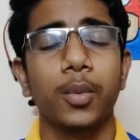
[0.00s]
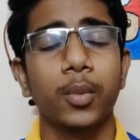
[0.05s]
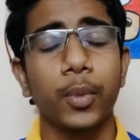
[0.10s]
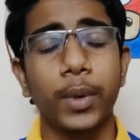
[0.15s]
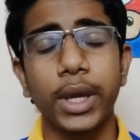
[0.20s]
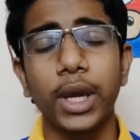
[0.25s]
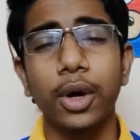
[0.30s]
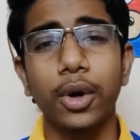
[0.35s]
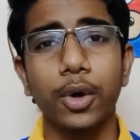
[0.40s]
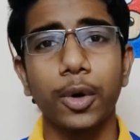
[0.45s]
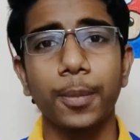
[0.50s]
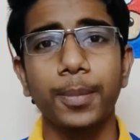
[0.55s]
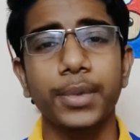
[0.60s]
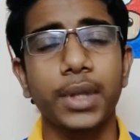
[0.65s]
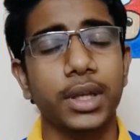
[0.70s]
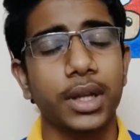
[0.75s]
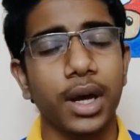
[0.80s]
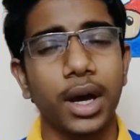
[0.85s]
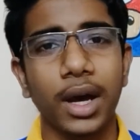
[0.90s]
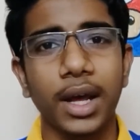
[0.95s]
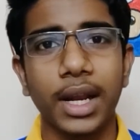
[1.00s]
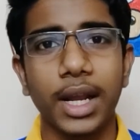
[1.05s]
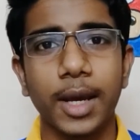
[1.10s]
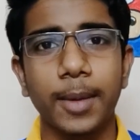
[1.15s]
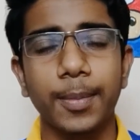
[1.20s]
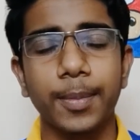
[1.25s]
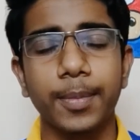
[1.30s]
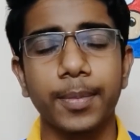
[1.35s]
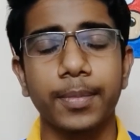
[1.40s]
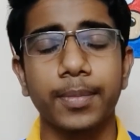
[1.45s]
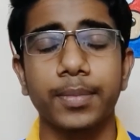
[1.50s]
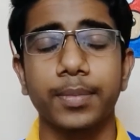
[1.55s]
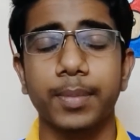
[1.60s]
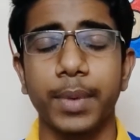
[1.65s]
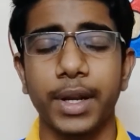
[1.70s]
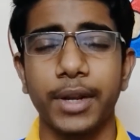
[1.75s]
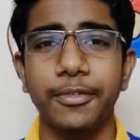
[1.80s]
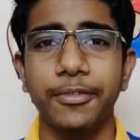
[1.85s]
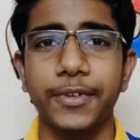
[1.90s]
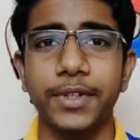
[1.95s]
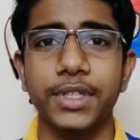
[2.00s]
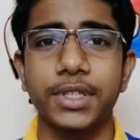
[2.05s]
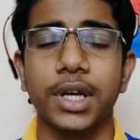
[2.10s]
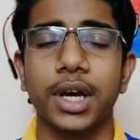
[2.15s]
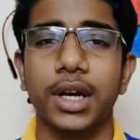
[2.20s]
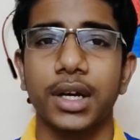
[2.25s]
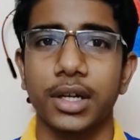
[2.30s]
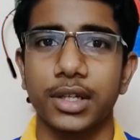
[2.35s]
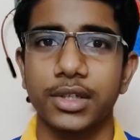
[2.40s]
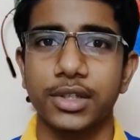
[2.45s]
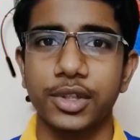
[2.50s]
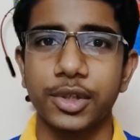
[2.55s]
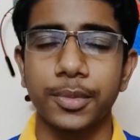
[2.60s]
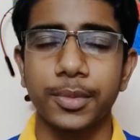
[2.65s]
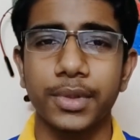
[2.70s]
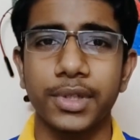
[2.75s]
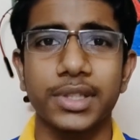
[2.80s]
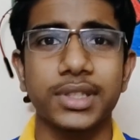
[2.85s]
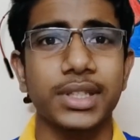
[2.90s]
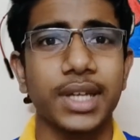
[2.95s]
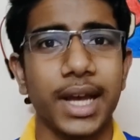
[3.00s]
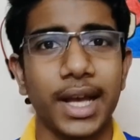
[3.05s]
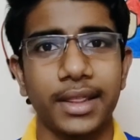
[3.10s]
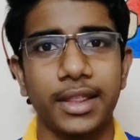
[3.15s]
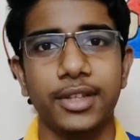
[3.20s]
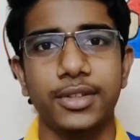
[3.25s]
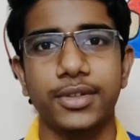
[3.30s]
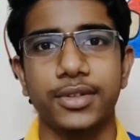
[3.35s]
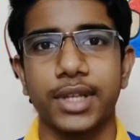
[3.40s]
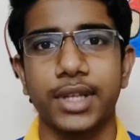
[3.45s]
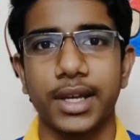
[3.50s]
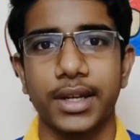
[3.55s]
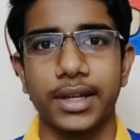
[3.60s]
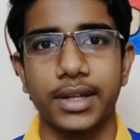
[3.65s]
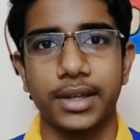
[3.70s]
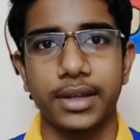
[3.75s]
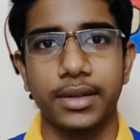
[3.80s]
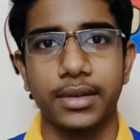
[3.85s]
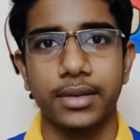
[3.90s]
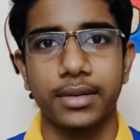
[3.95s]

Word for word: We hope that our app benefits our consumers and the society.